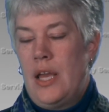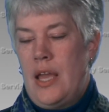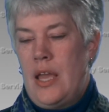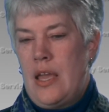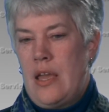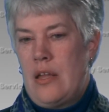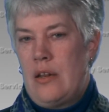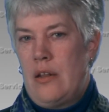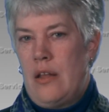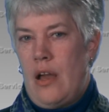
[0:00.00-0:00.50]

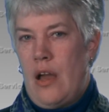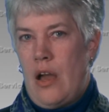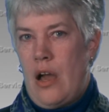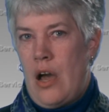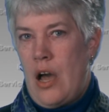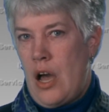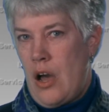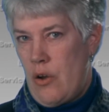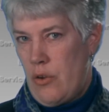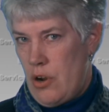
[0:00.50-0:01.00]
and
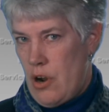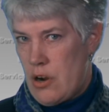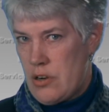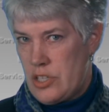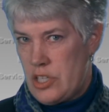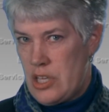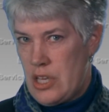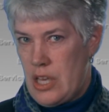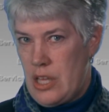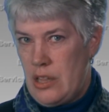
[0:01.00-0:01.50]
how to
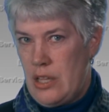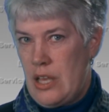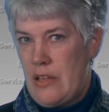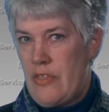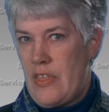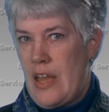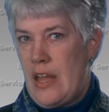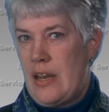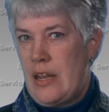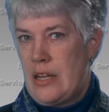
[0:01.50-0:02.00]

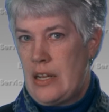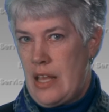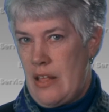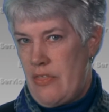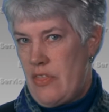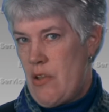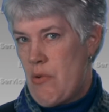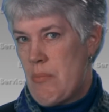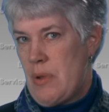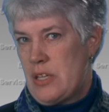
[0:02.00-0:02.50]
articulate that and get their